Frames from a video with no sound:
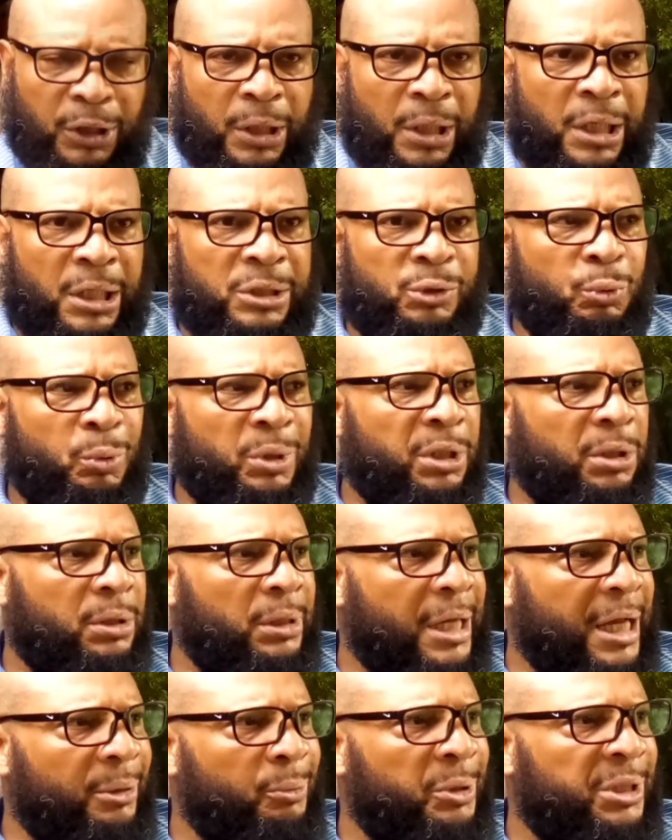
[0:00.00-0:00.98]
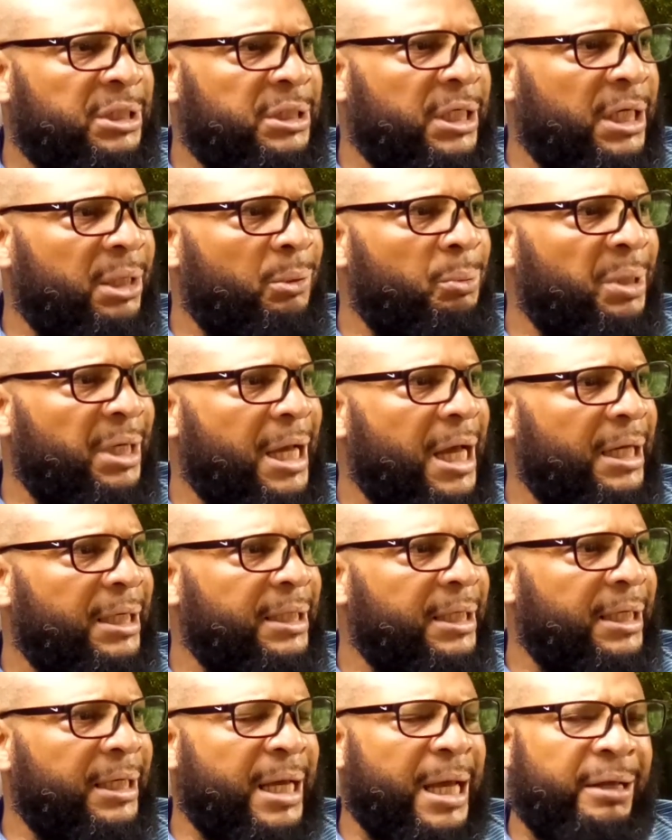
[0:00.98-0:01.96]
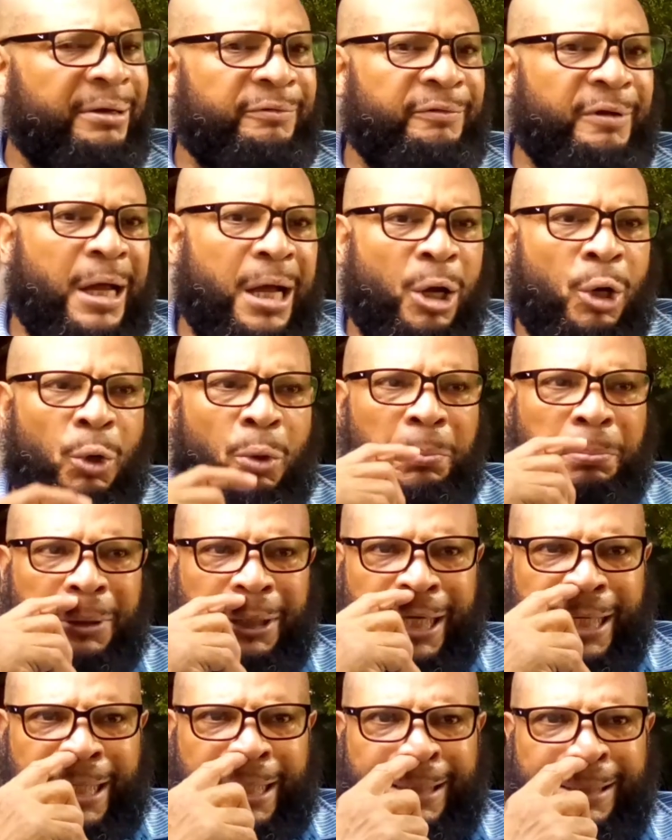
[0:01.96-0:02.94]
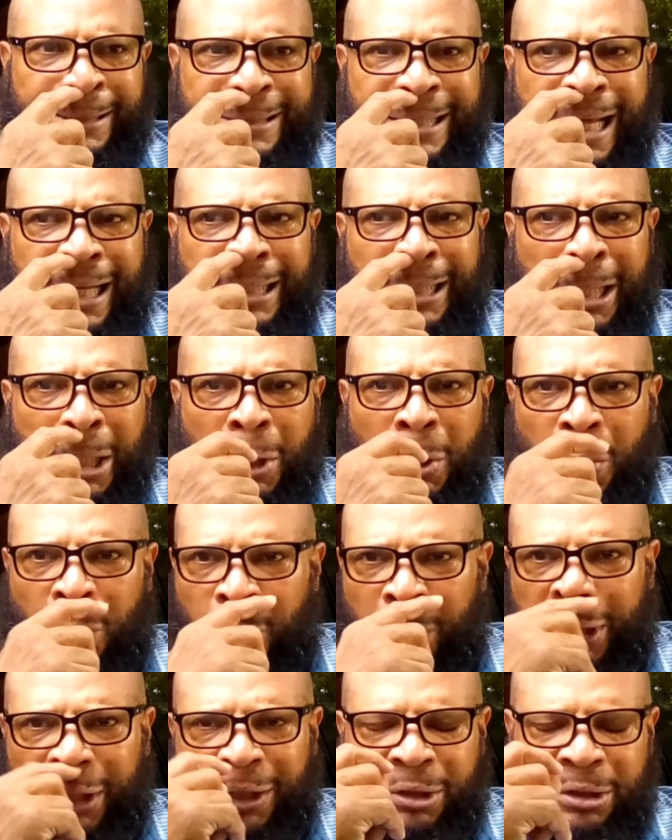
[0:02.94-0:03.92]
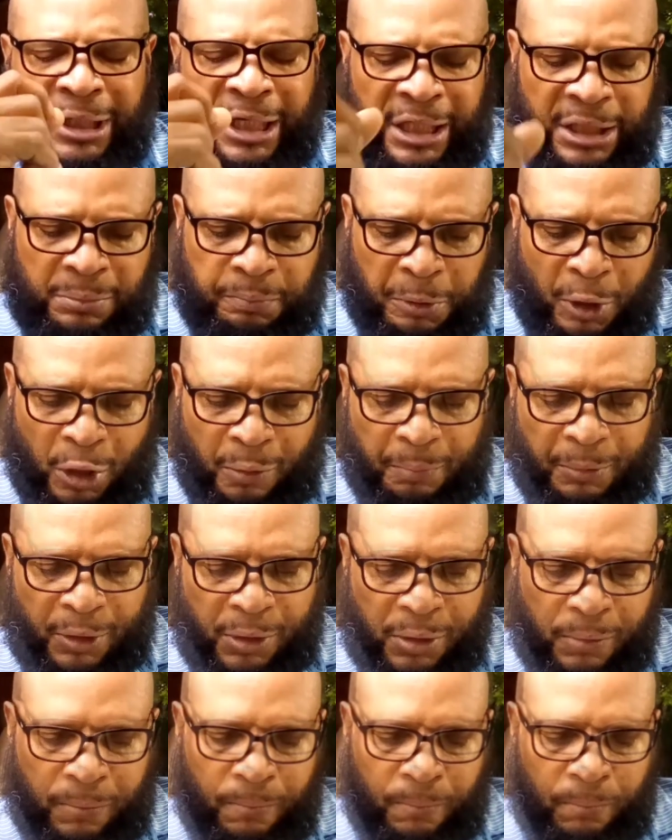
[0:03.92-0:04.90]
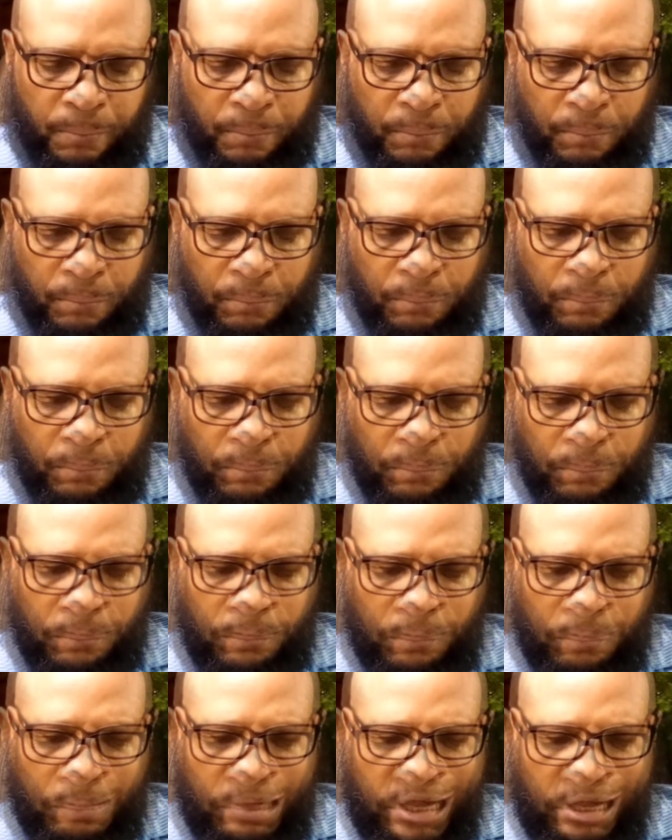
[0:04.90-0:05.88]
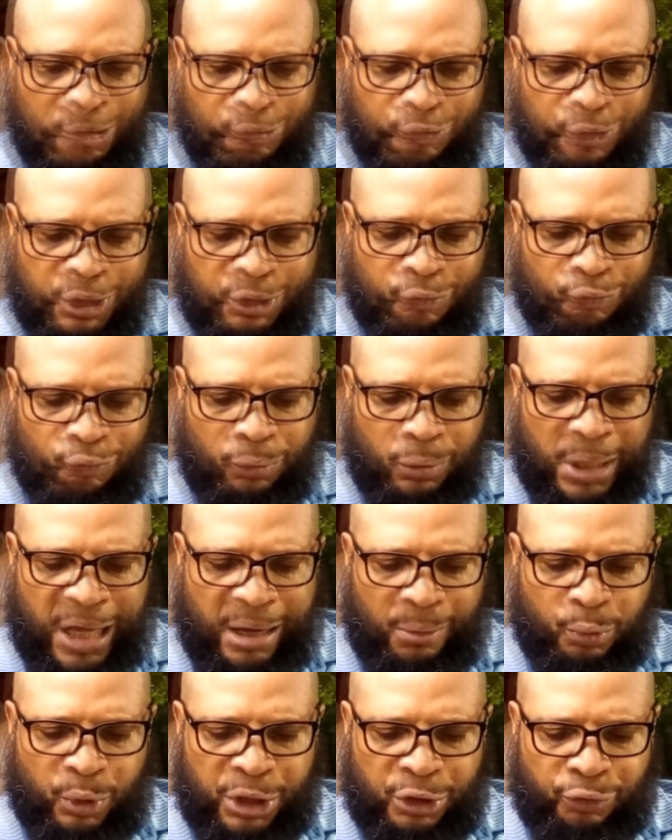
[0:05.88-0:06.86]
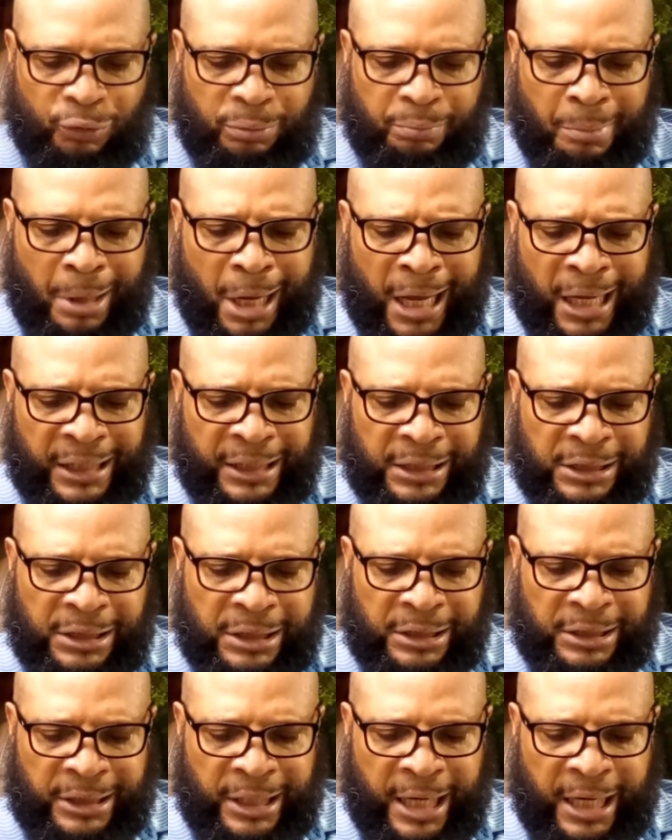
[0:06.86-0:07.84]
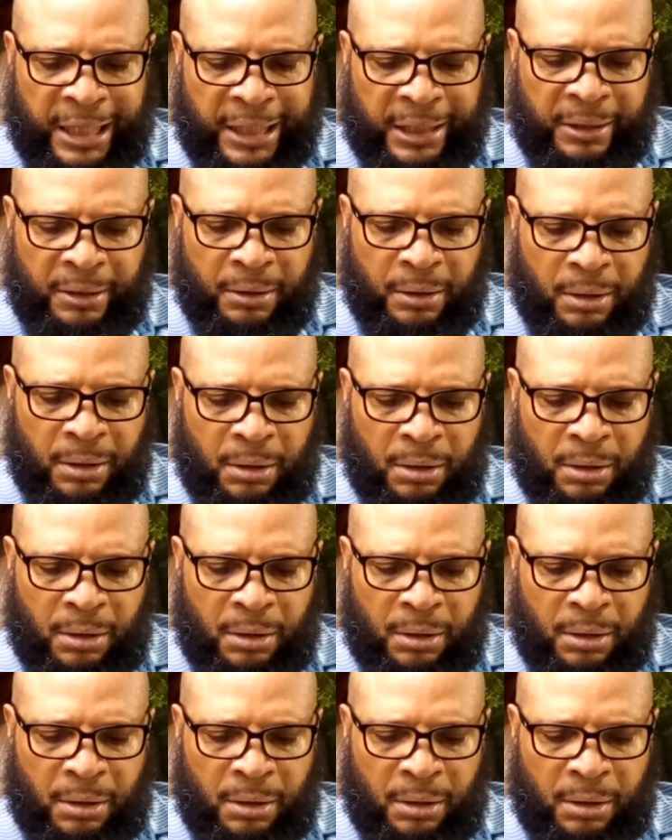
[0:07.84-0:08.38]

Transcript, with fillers: because we, like we said, we got to get out of our own plans, out of our own wills. His purpose. I was I was reminded today